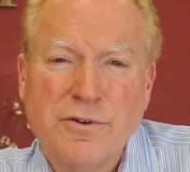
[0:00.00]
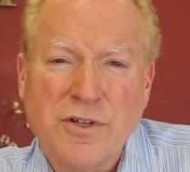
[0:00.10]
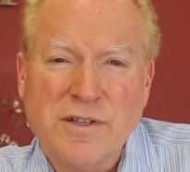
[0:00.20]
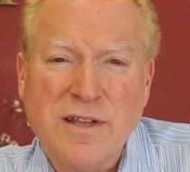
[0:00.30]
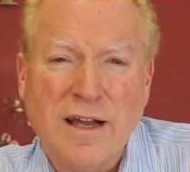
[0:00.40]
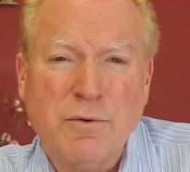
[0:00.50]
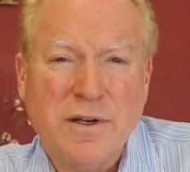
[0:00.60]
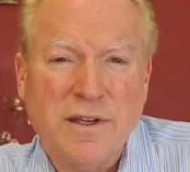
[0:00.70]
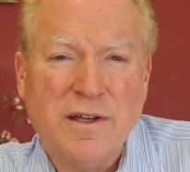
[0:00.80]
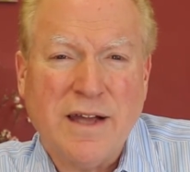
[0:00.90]
just like we
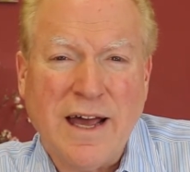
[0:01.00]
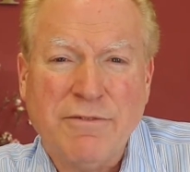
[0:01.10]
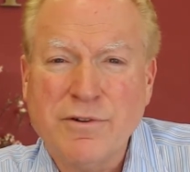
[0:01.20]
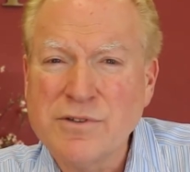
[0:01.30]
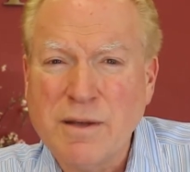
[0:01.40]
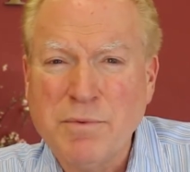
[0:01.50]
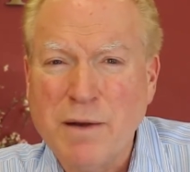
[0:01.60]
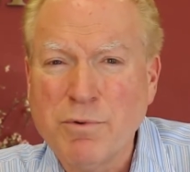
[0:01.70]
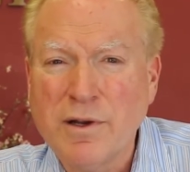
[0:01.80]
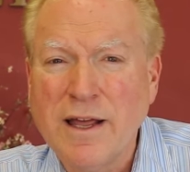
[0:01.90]
did after
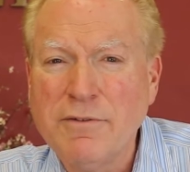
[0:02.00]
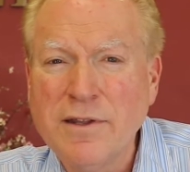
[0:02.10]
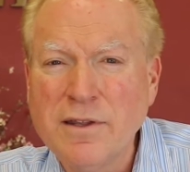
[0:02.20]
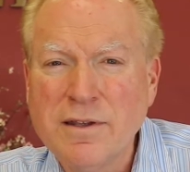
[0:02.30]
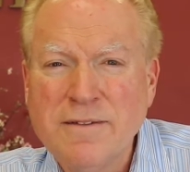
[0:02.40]
September 11th.